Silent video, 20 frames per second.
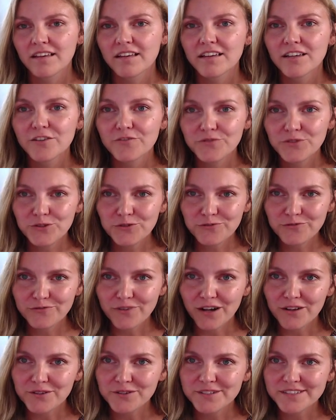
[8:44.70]
If you've
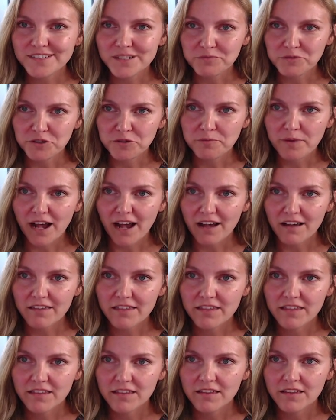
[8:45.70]
followed a similar path,
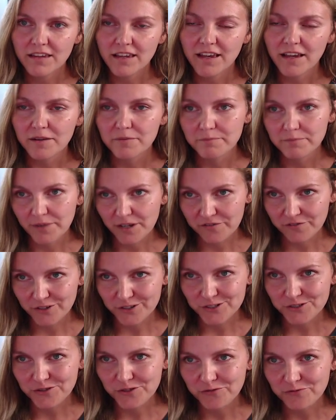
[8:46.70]
and by
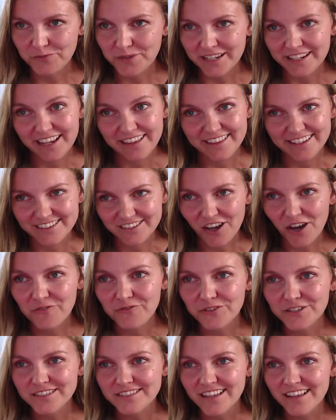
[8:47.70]
virtue of being at this
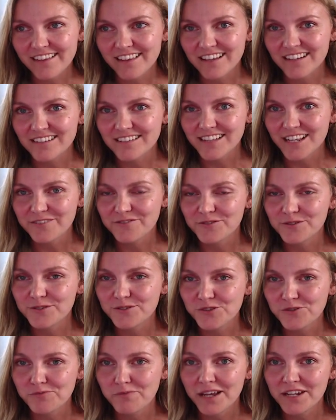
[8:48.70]
conference, I think it's safe to
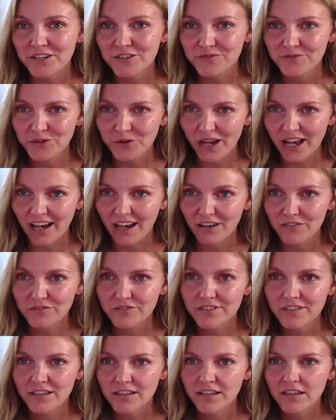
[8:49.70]
assume many of you have,
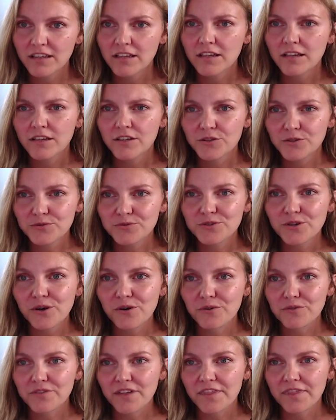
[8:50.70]
you
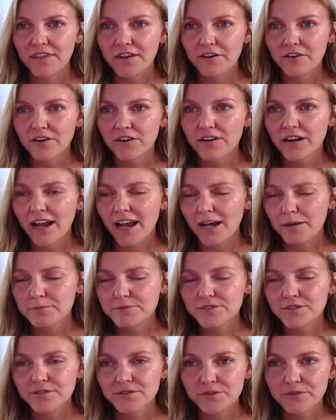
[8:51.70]
know that there are
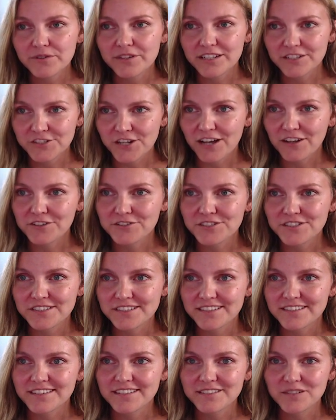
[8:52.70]
absolutely challenges
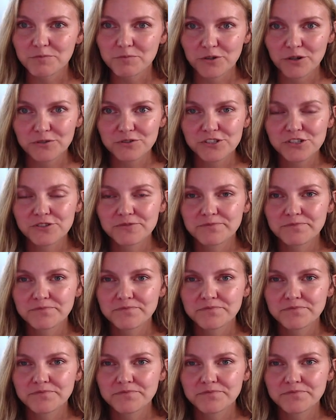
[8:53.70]
to this approach.